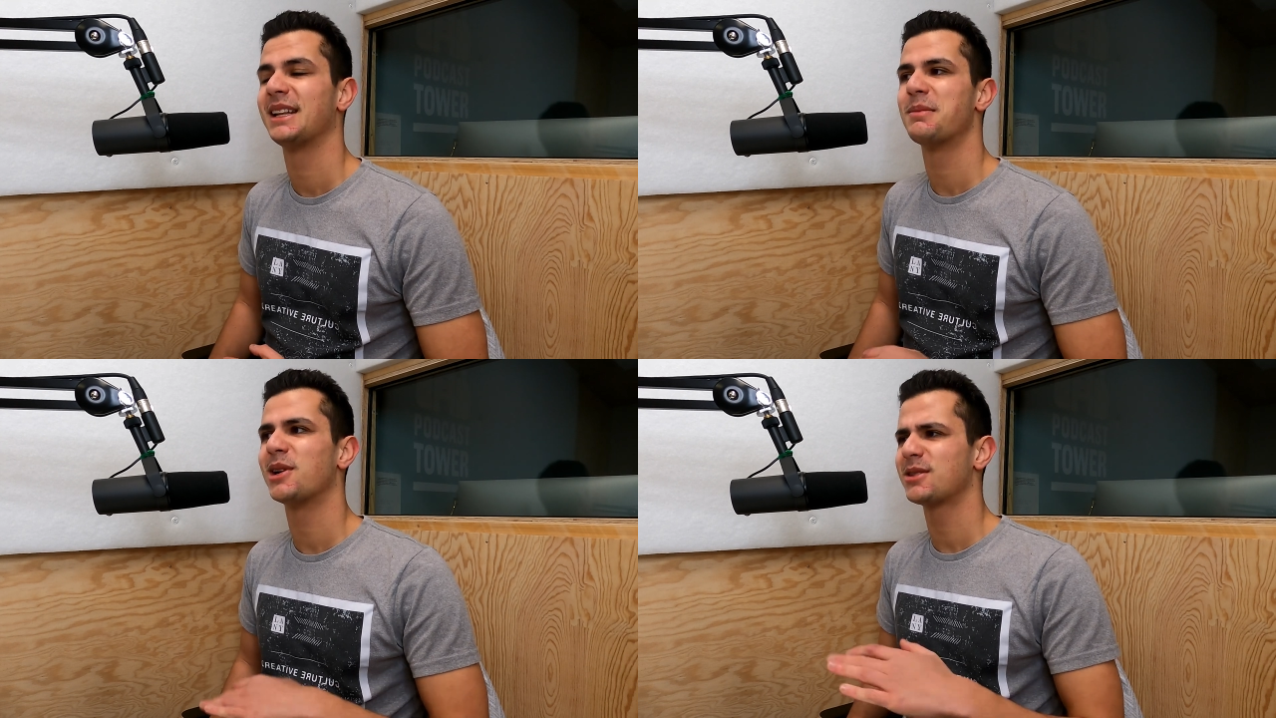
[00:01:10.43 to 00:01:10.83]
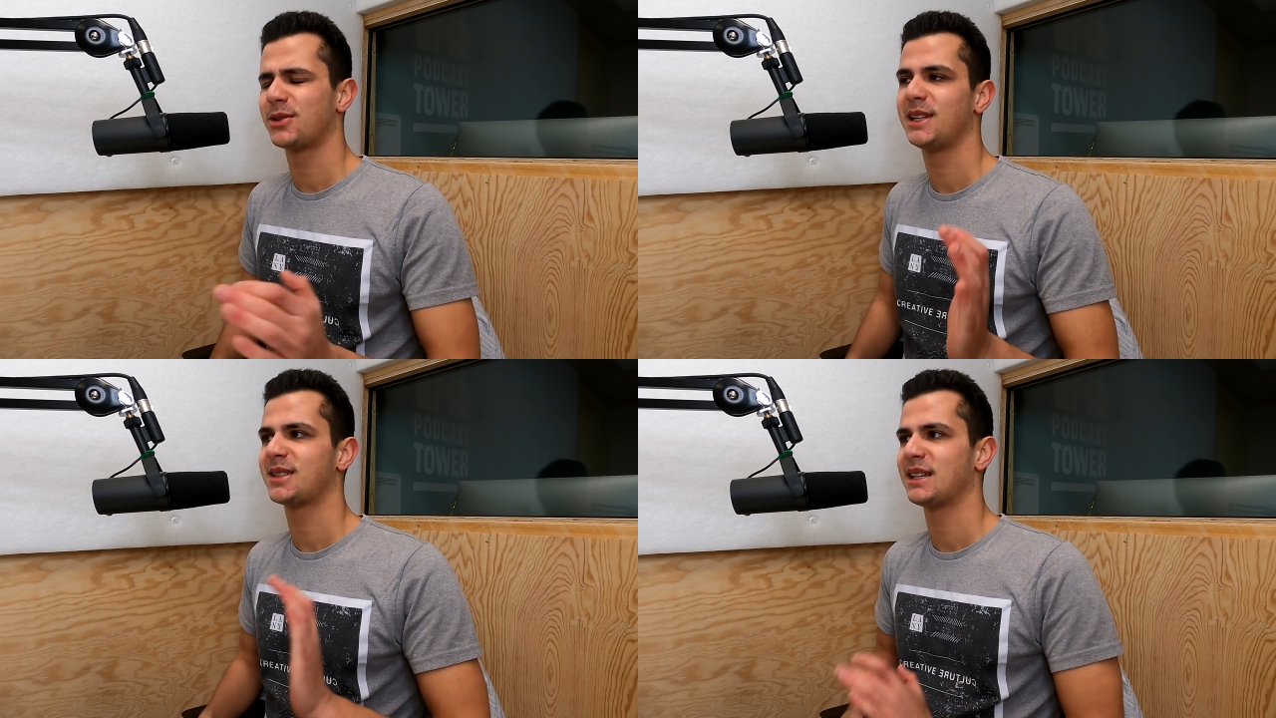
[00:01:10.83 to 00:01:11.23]
And I'm
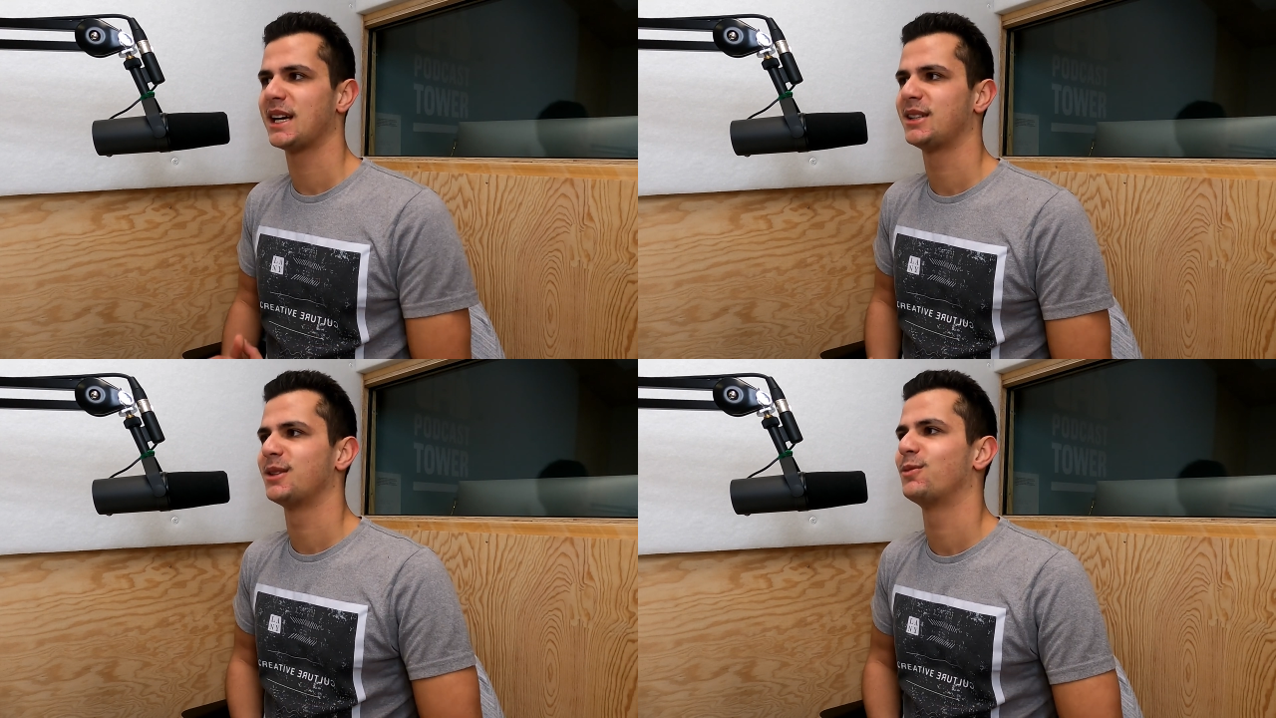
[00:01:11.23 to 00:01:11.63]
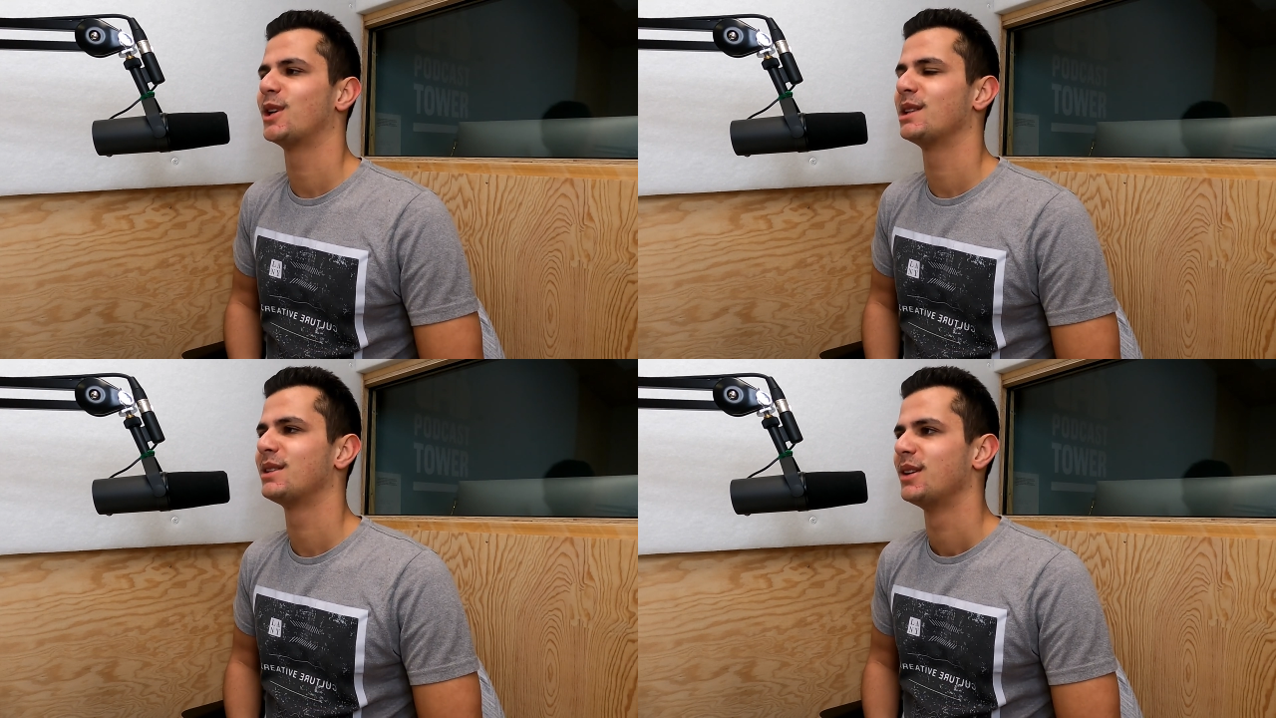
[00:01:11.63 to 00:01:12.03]
also really excited
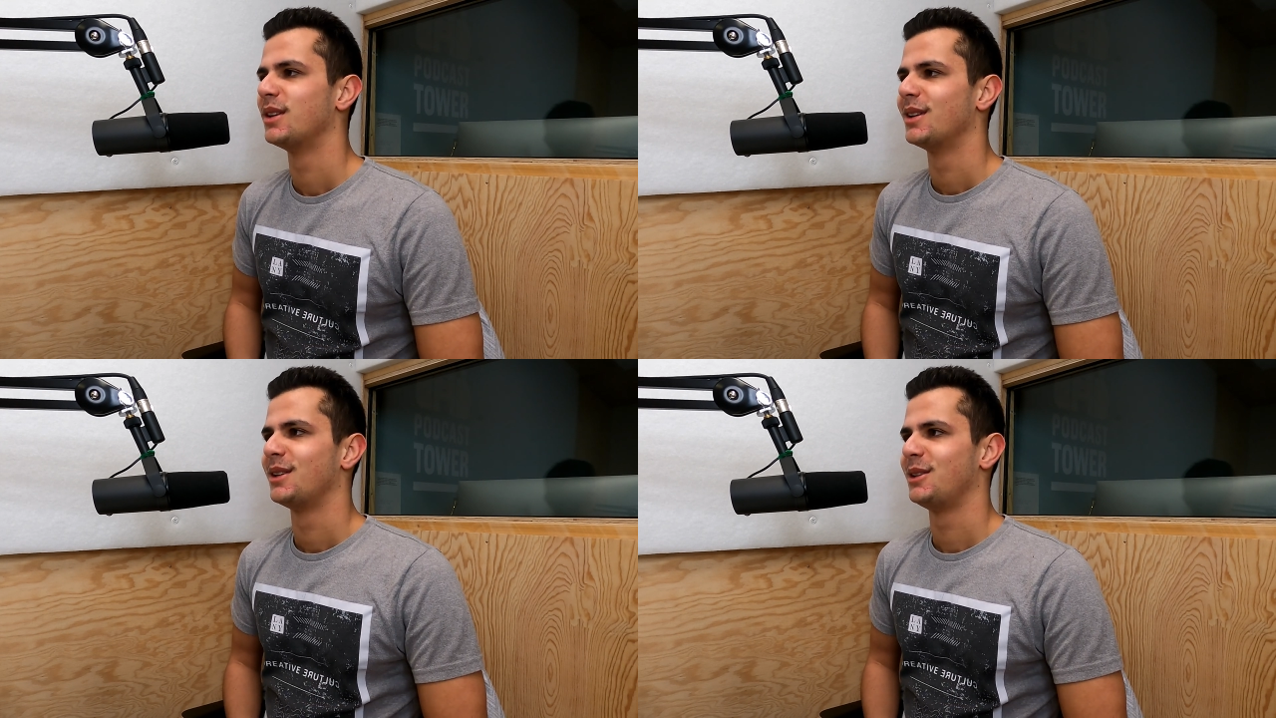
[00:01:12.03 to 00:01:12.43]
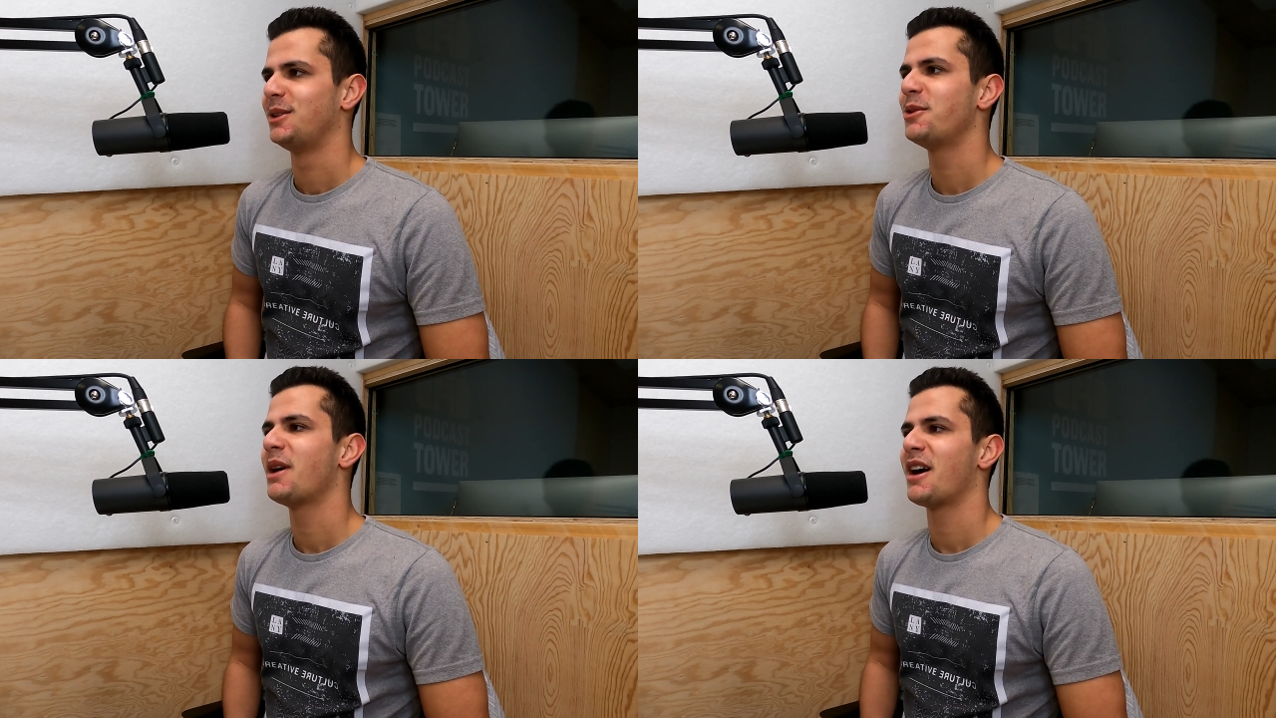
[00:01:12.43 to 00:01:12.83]
what
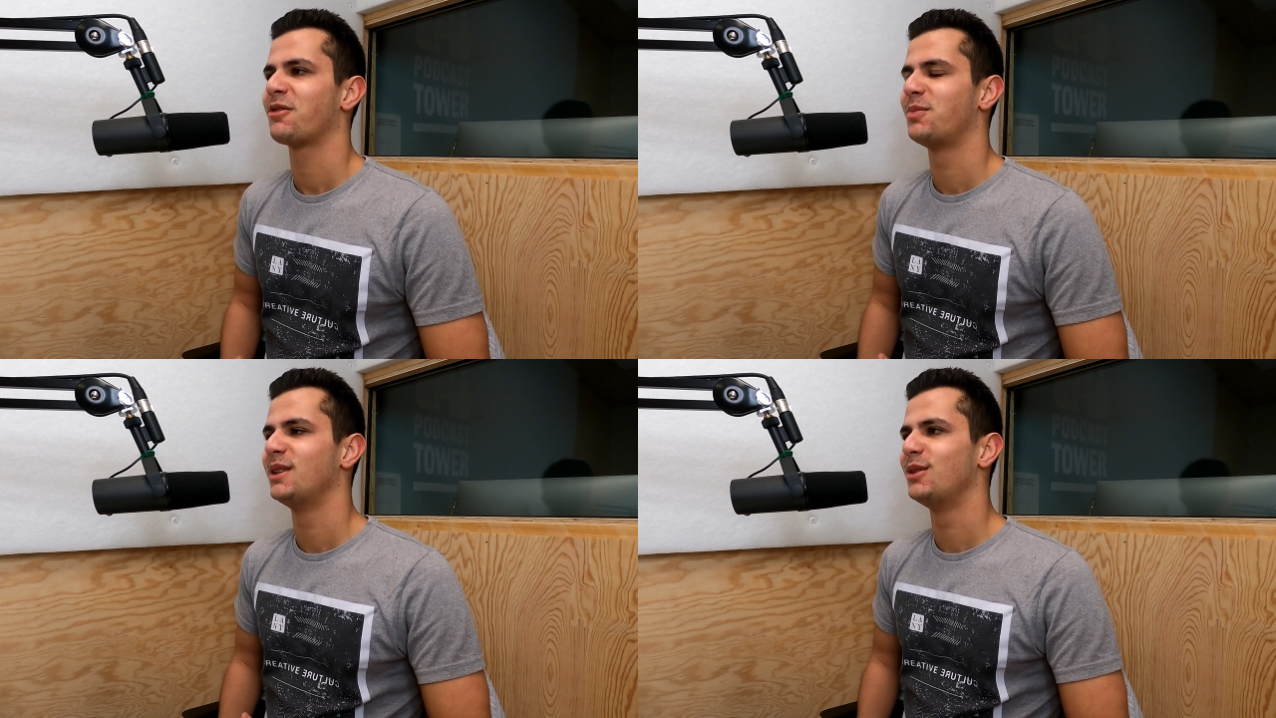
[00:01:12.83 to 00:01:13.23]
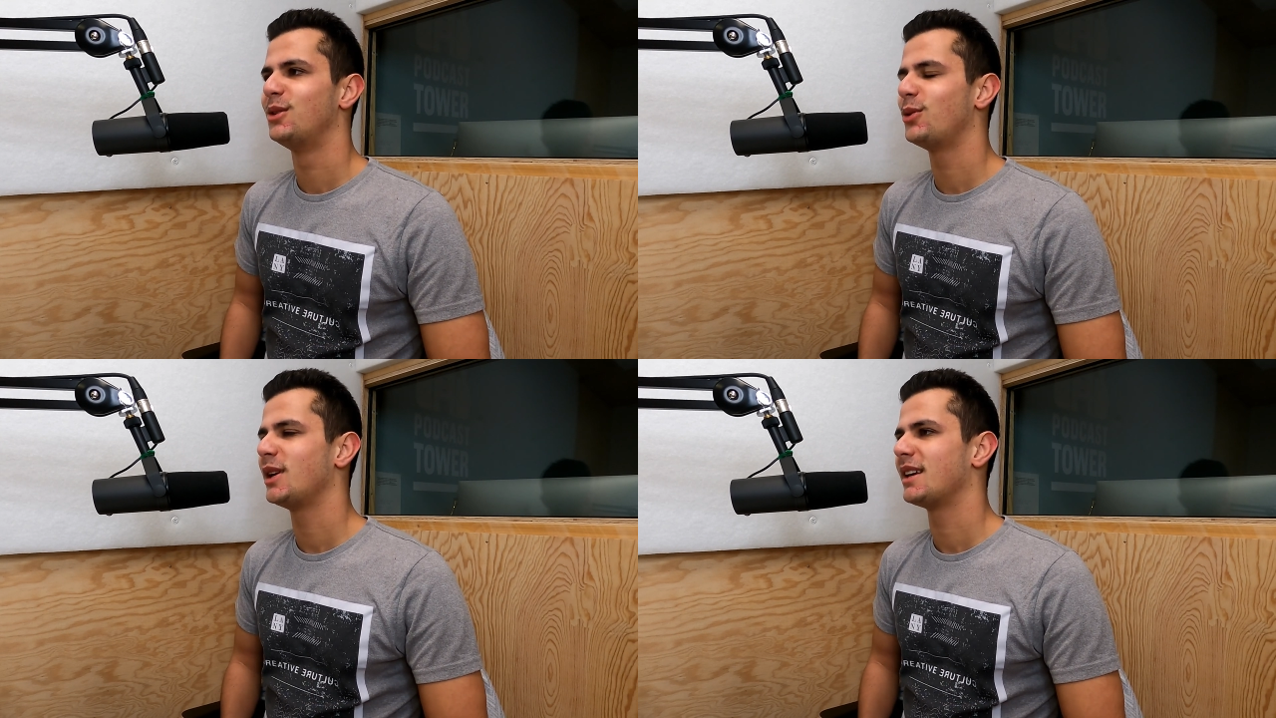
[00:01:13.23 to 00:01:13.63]
you have
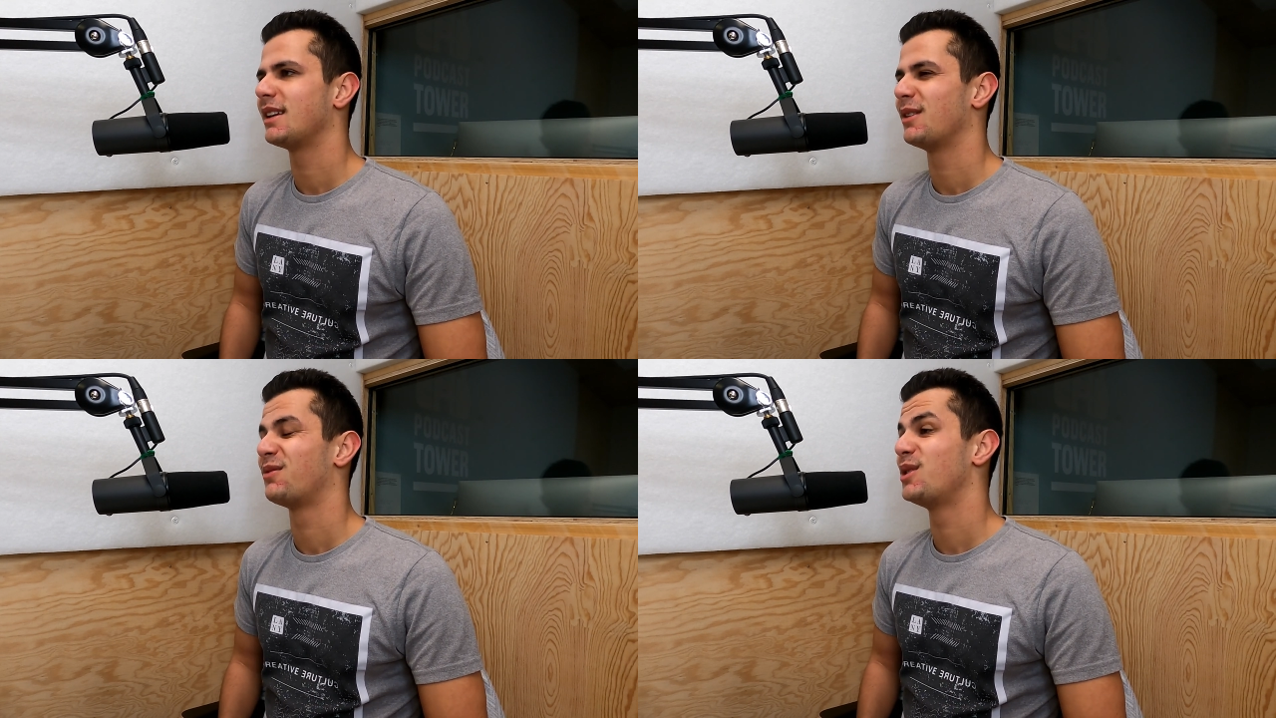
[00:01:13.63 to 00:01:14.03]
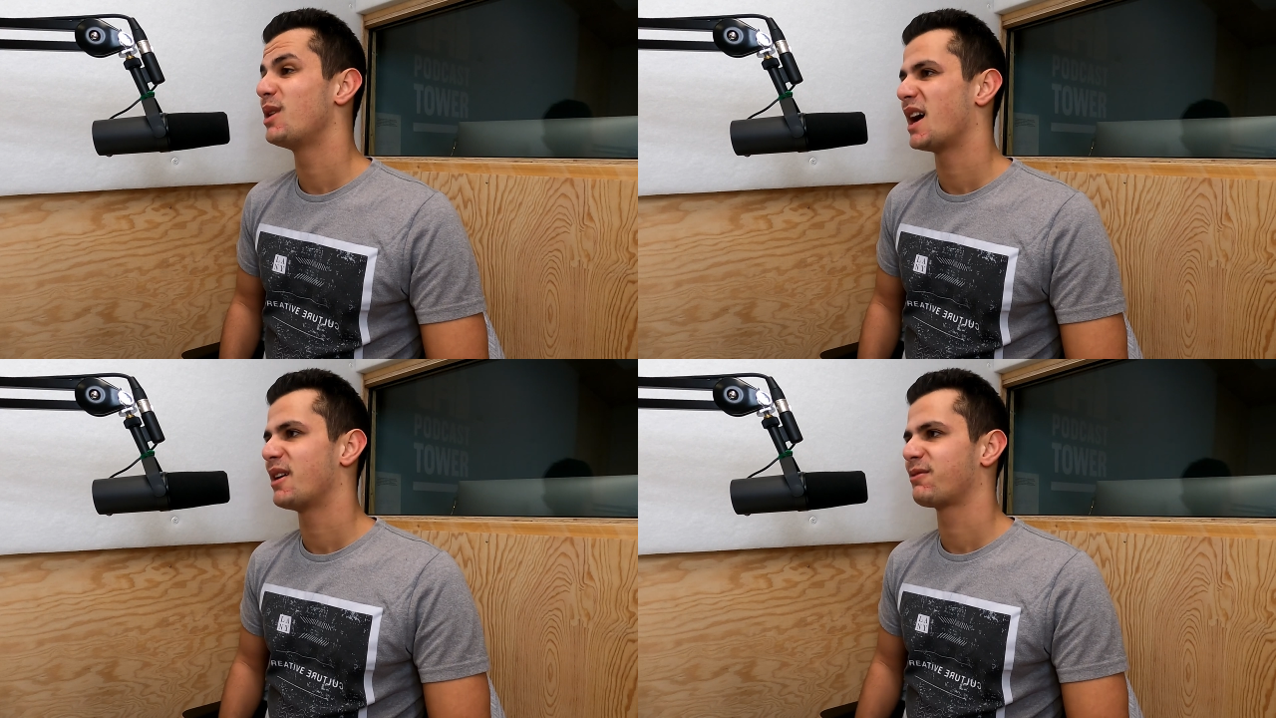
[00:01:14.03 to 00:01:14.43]
been doing if
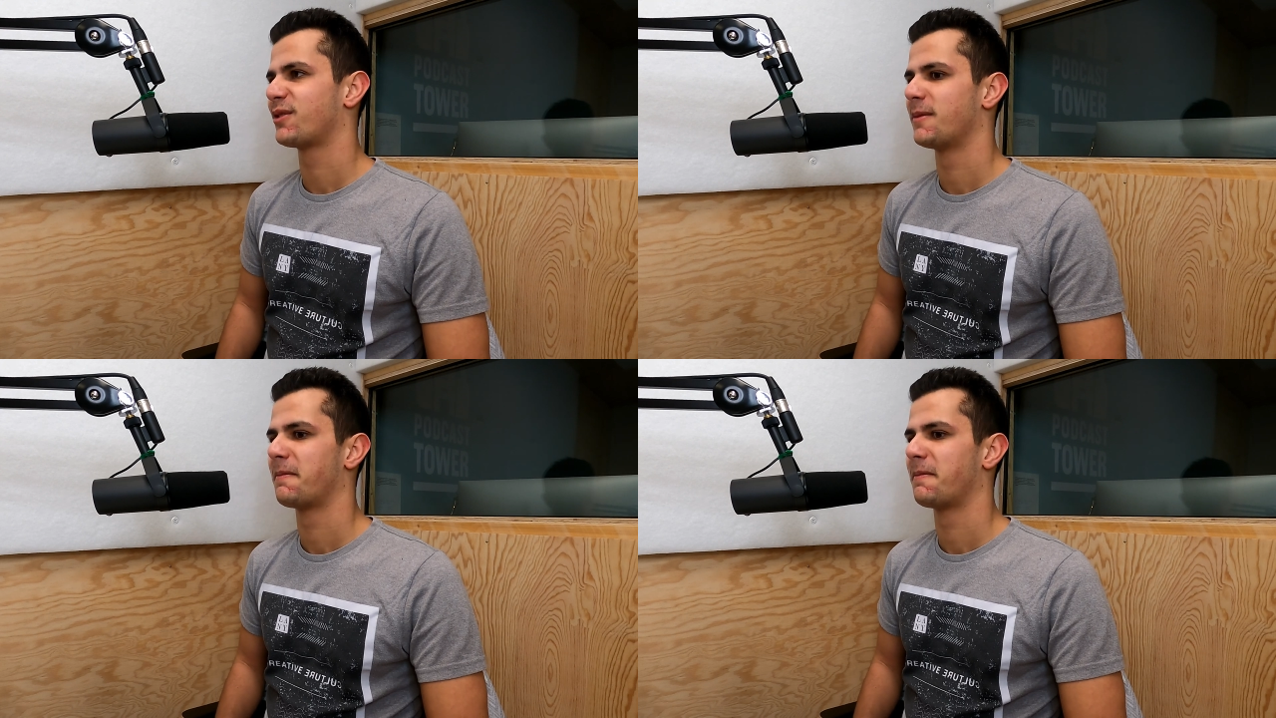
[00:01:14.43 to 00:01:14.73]
you have